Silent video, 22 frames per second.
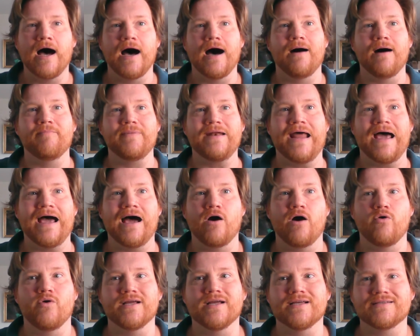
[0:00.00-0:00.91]

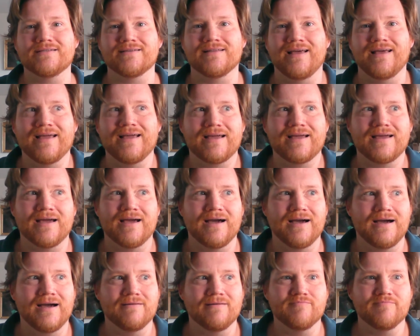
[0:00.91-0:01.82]
Now it's like
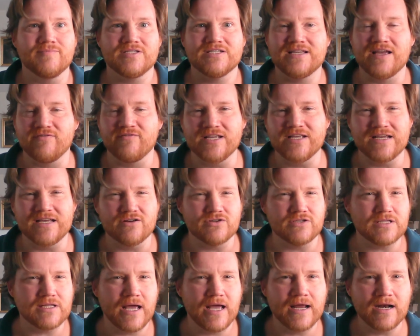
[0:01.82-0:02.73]
7
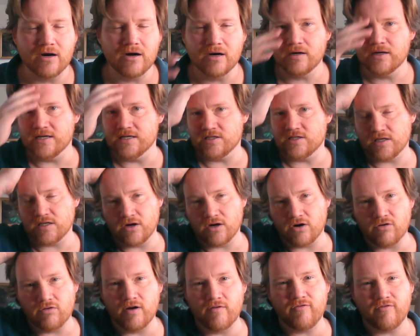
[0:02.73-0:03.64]
years later. It's
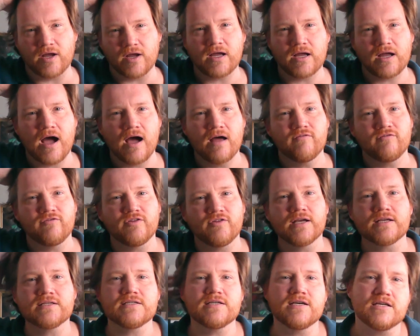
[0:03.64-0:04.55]
a horrific
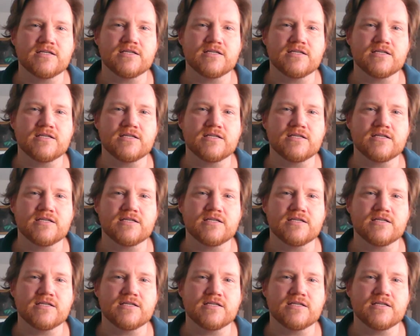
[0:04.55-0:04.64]
conflict.